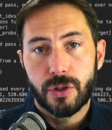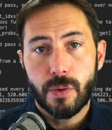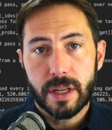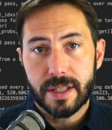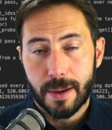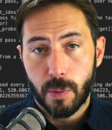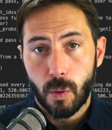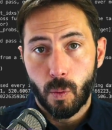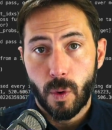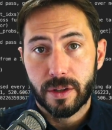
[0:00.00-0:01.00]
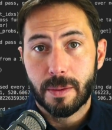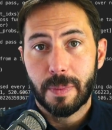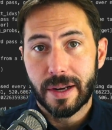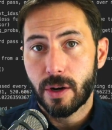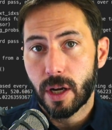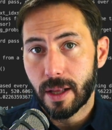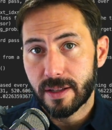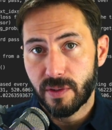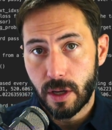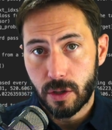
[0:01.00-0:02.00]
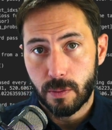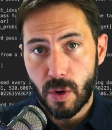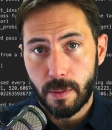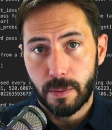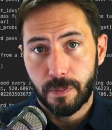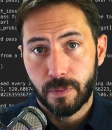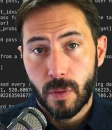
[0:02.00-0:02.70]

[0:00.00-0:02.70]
to an example where it's a binary classification problem.